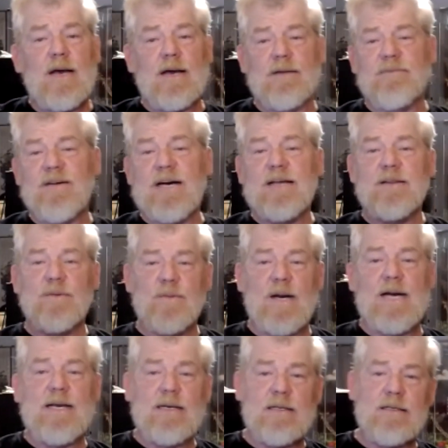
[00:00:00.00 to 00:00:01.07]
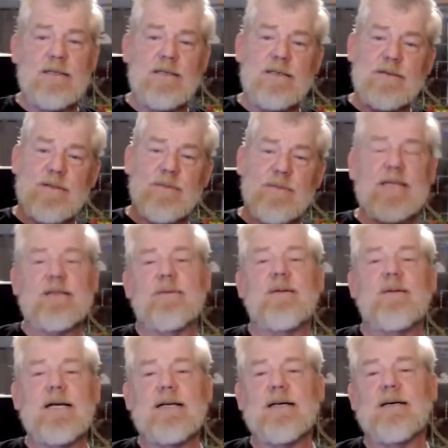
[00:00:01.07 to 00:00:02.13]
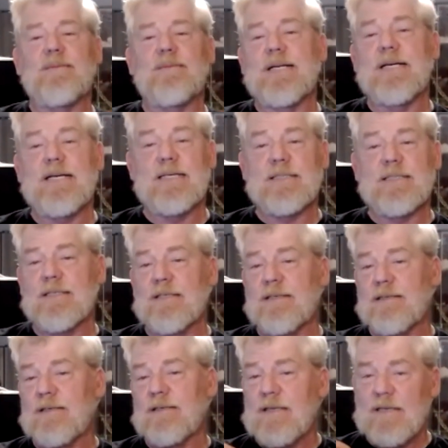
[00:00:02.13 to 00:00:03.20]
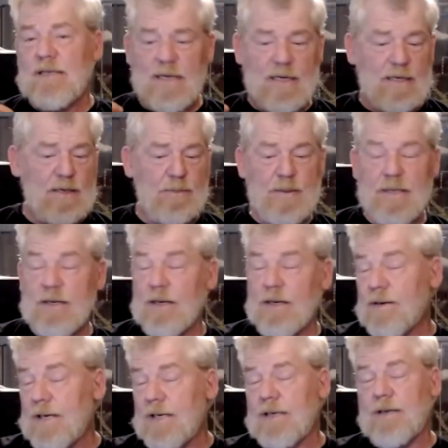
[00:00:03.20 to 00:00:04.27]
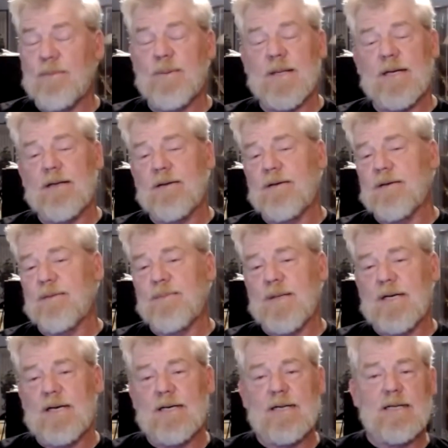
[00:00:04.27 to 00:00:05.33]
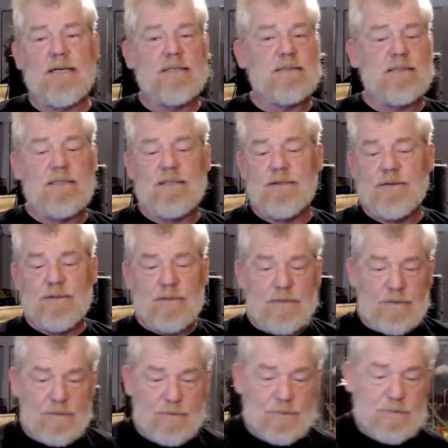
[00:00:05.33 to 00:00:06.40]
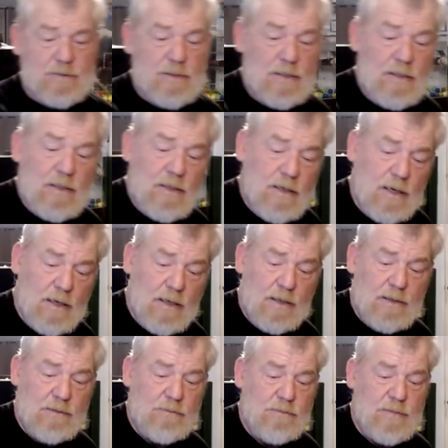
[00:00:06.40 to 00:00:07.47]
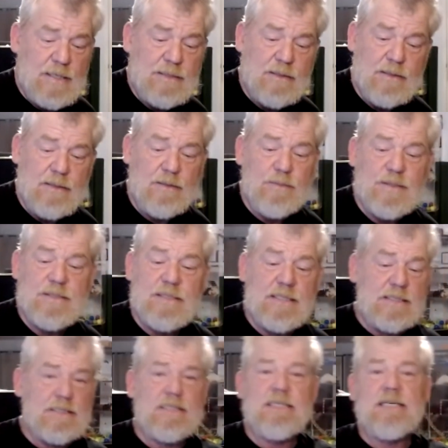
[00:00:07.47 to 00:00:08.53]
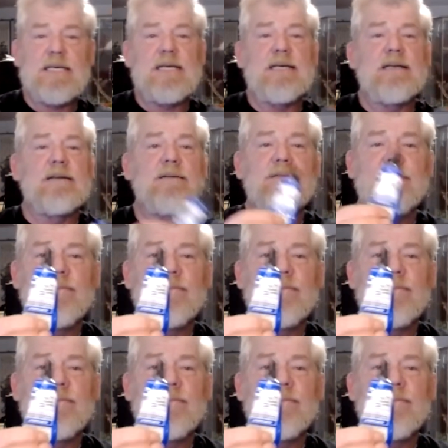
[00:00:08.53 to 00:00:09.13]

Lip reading: and find the right glue to make the right combination. And depending on how you plan on applying it, like I said, you can use like the number 16